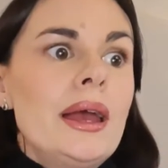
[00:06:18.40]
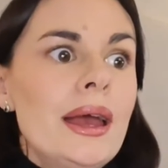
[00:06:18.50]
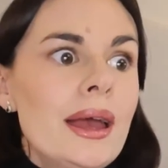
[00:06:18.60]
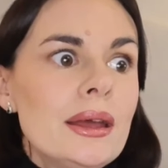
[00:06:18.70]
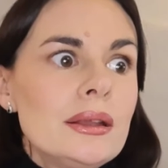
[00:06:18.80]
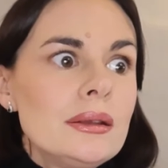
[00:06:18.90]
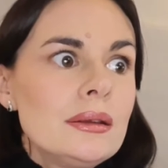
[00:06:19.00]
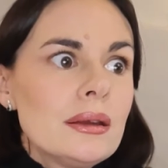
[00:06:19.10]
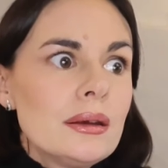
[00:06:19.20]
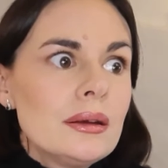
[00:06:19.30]
and
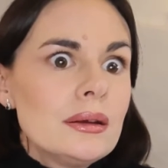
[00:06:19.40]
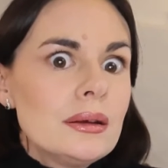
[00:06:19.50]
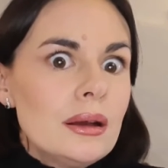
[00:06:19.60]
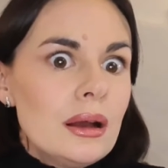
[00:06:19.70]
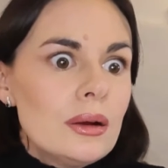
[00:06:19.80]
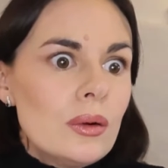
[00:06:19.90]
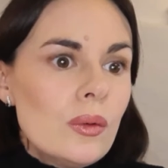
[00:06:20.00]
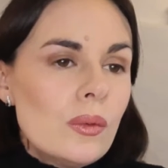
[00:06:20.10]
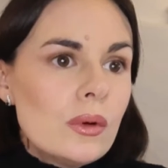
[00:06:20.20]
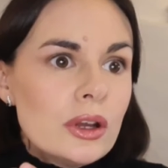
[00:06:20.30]

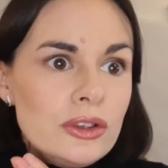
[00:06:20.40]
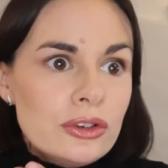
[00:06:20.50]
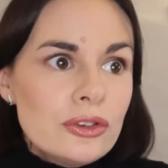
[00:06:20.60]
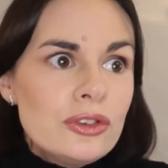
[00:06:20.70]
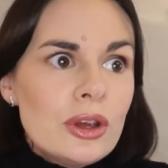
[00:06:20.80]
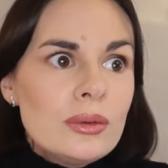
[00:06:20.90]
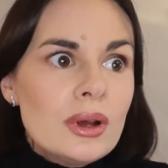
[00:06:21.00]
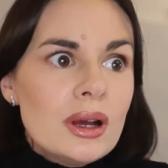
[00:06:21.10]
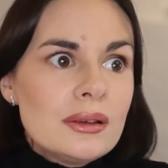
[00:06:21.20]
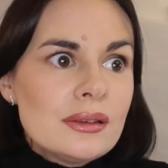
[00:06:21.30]
I just don't
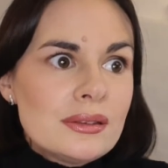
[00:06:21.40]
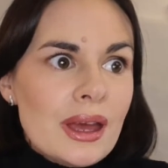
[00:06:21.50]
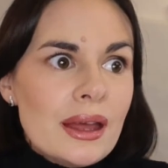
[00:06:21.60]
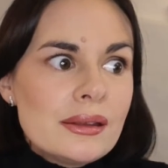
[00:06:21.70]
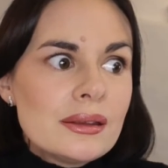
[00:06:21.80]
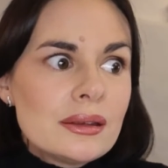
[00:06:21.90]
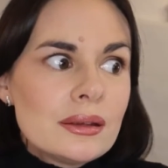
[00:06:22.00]
understand